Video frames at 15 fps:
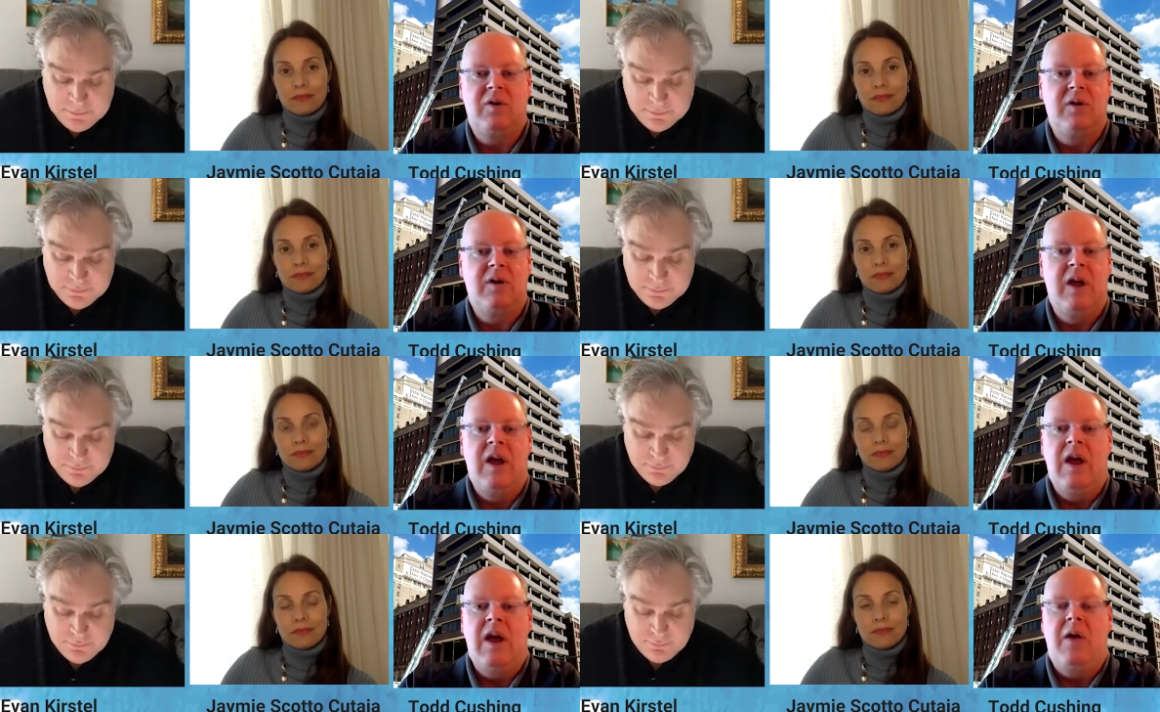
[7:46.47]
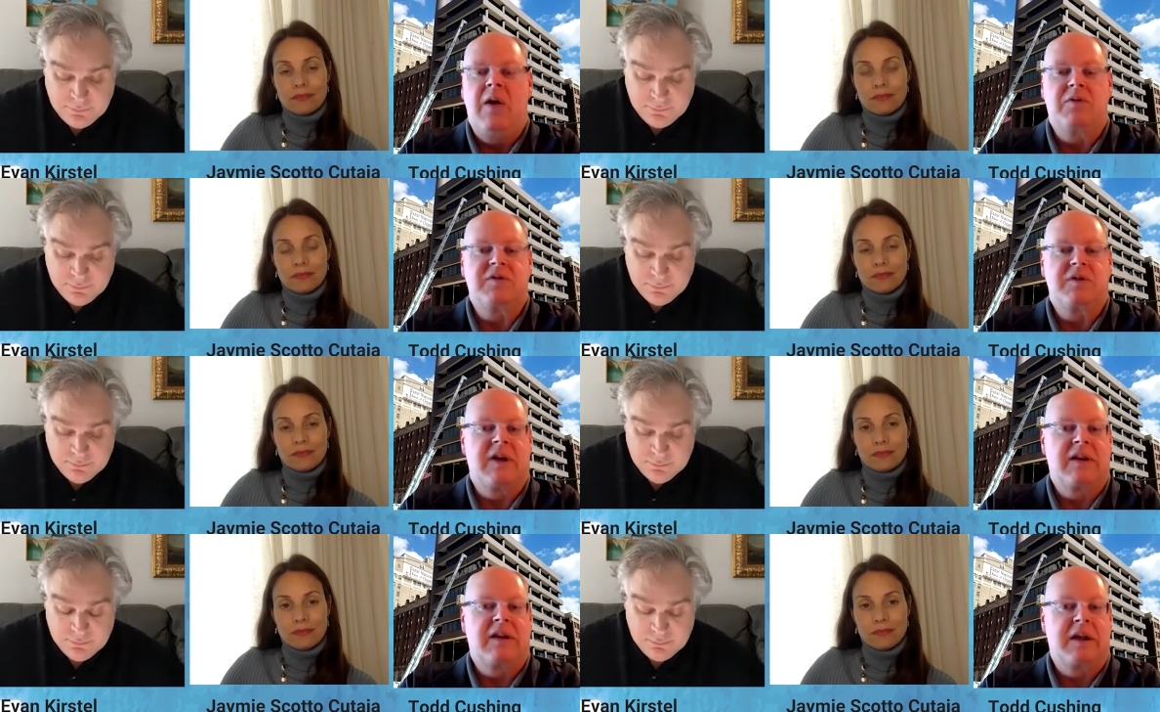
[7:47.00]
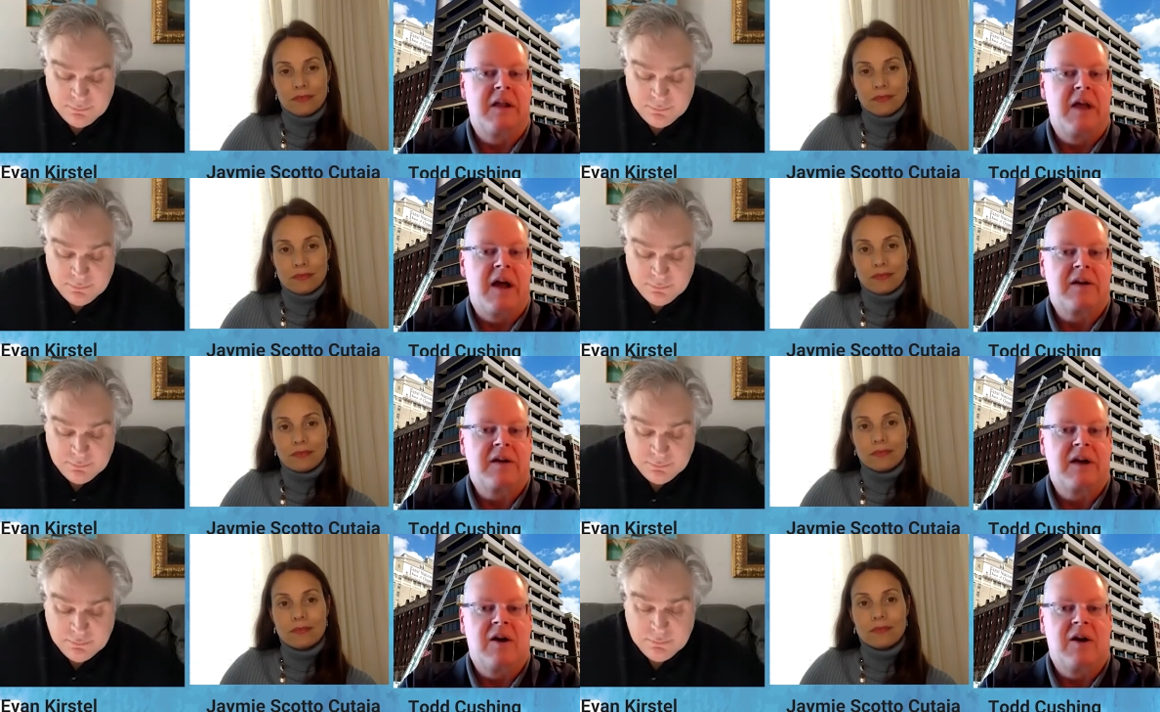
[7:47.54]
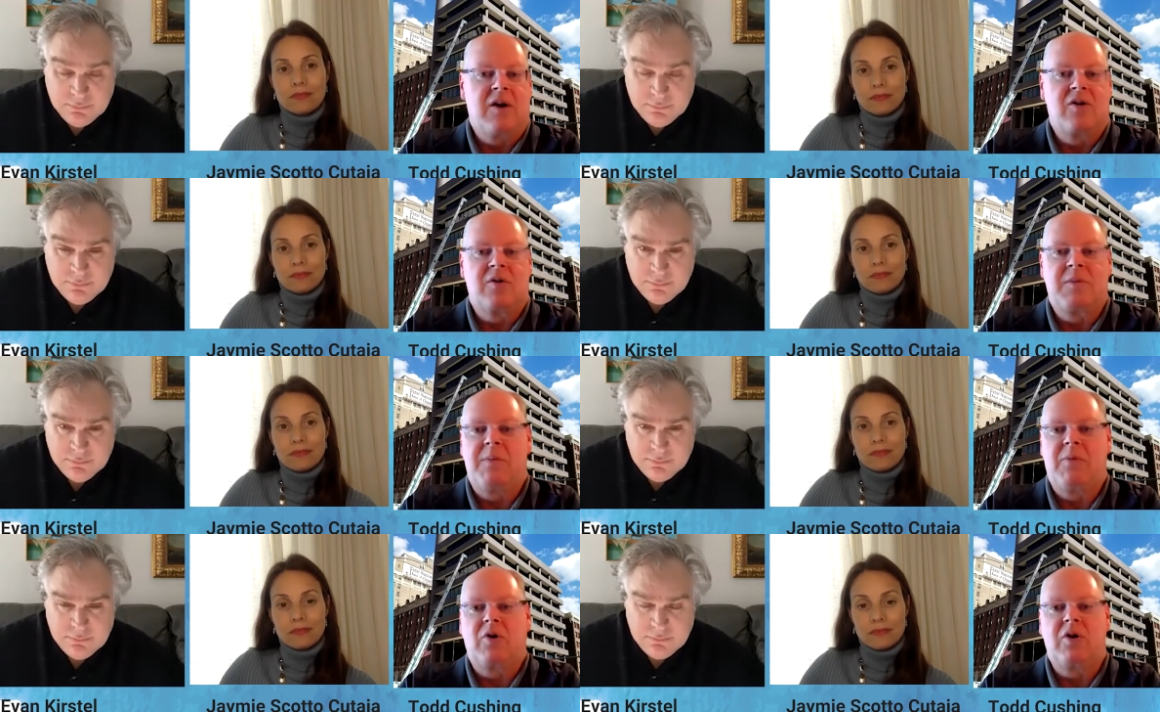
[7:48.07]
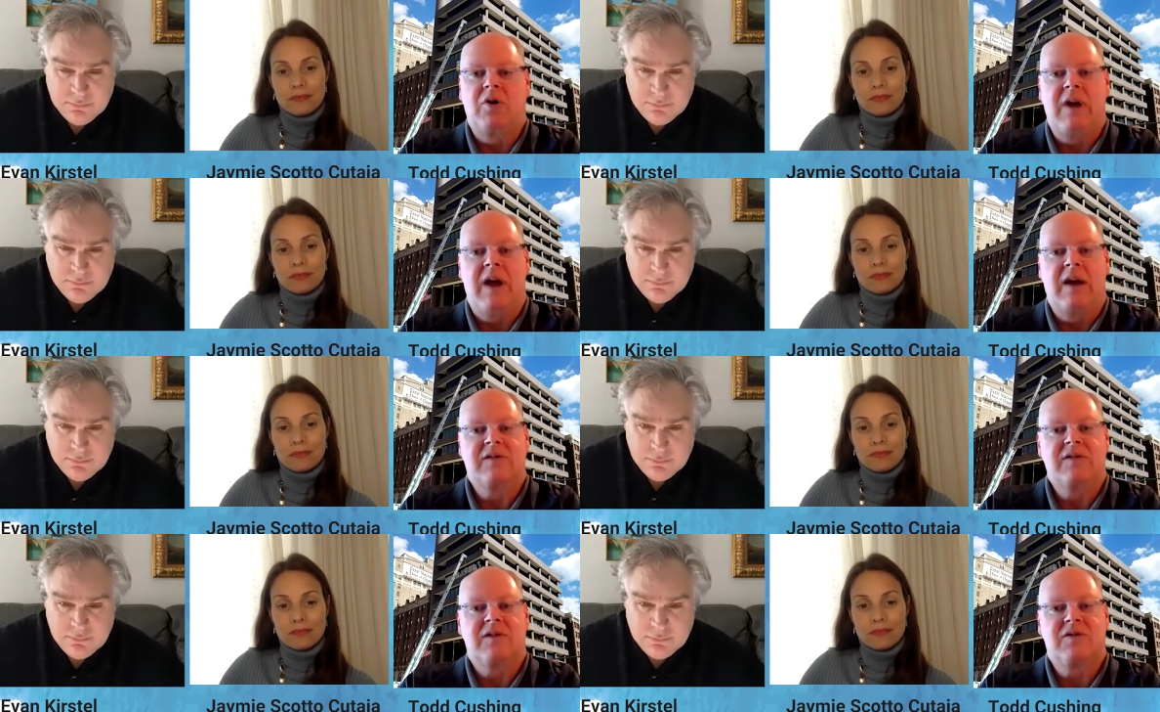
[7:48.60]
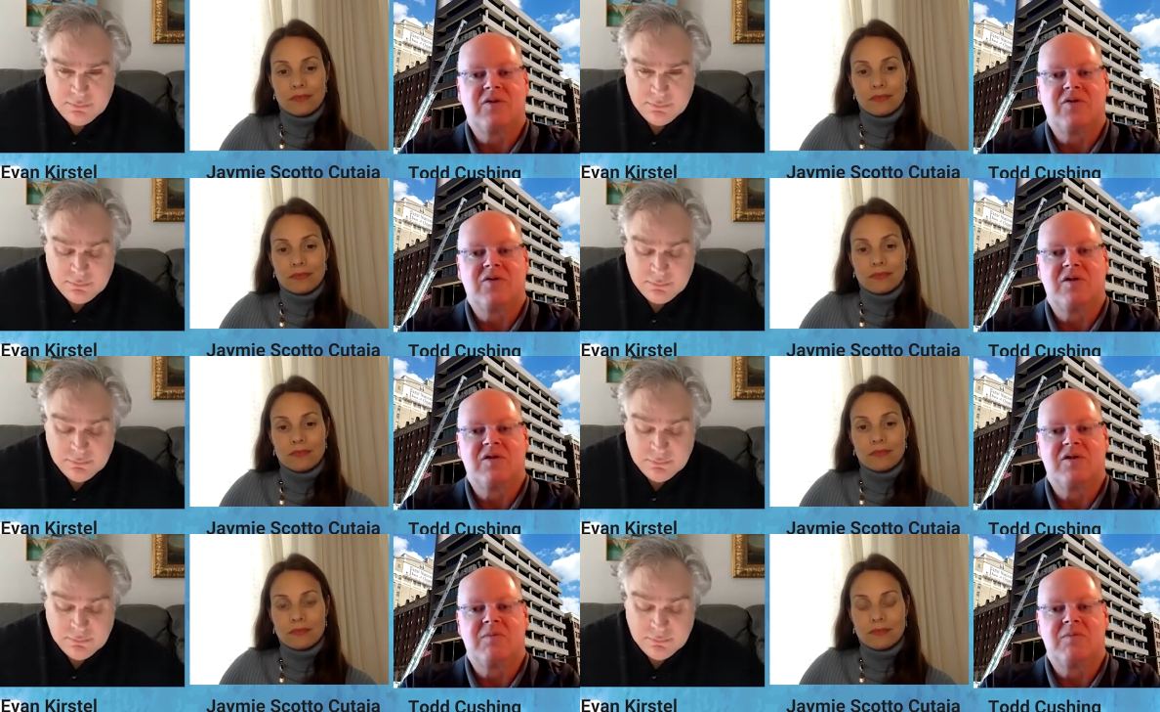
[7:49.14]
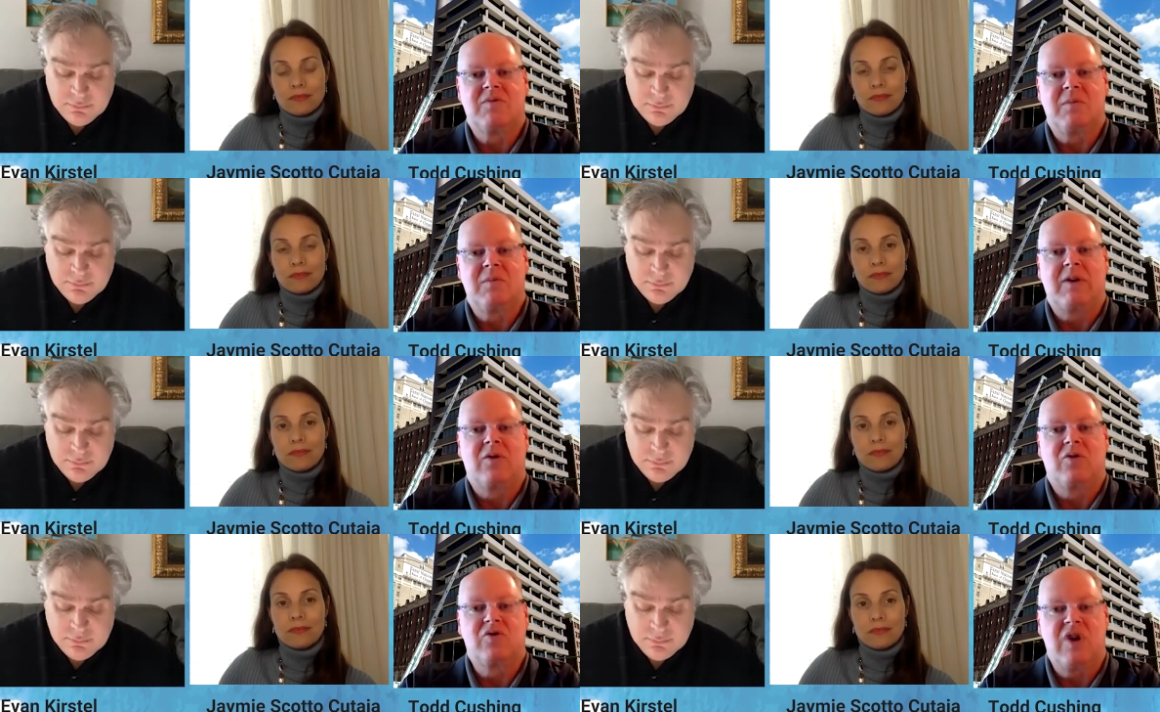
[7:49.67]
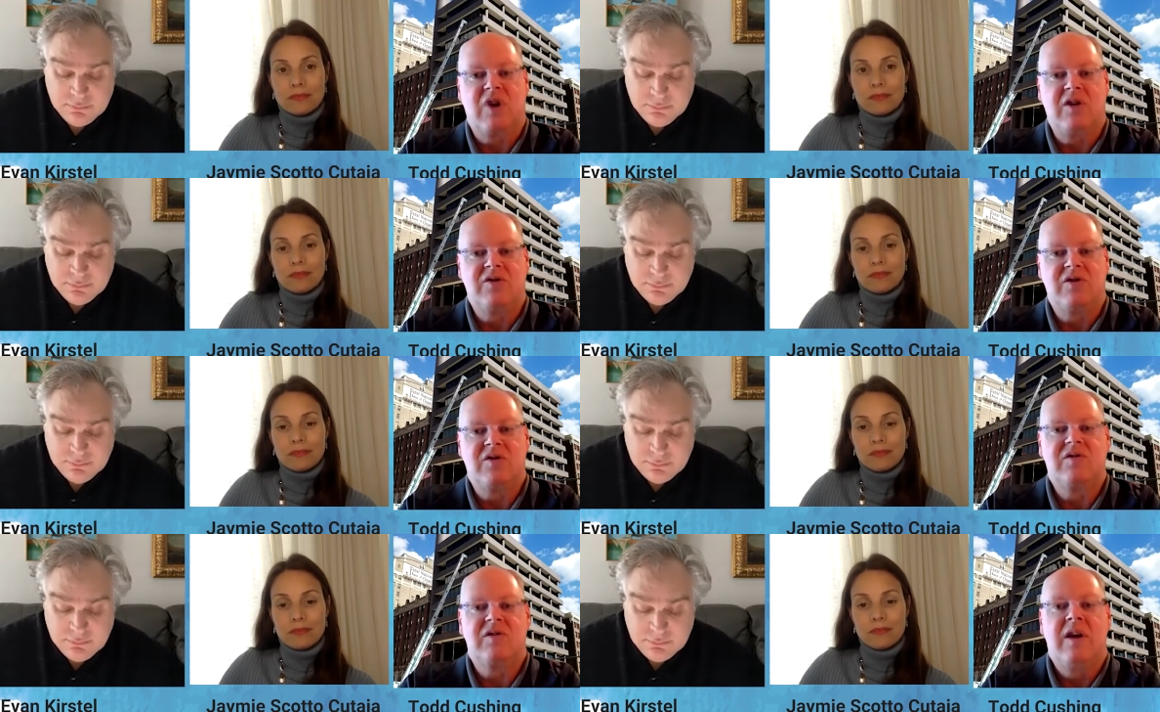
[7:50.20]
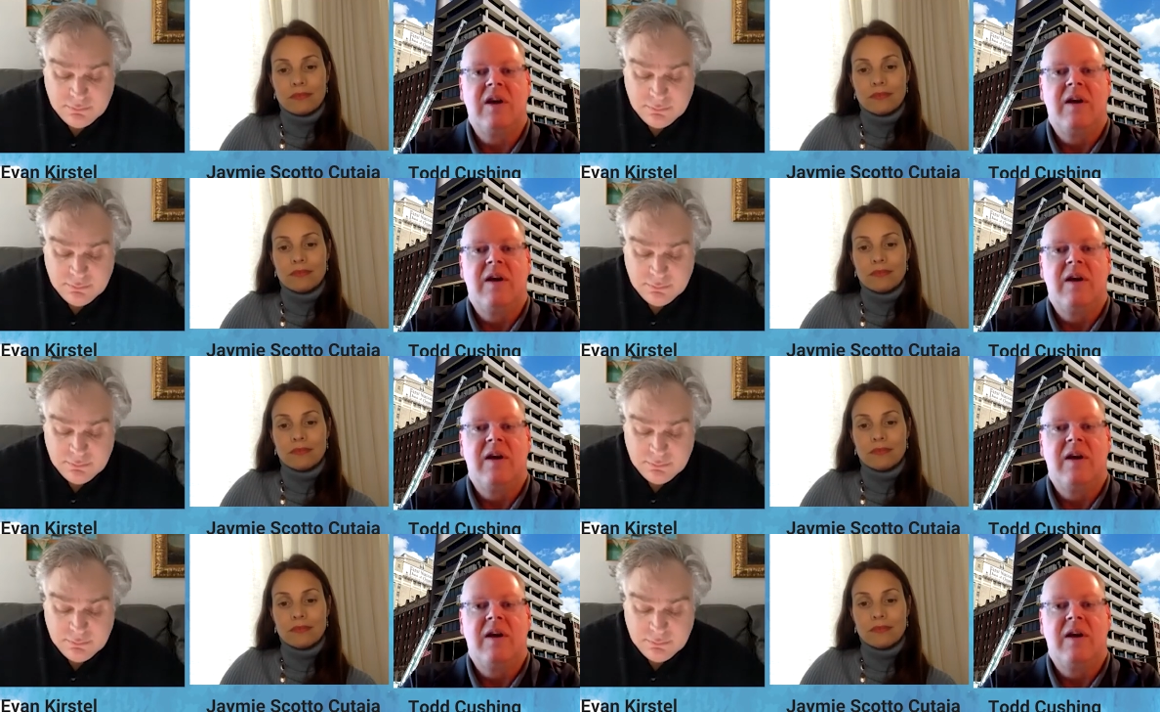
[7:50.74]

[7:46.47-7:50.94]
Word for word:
Speaker 1: And it wasn't like they locked down or people couldn't access their systems to make those changes.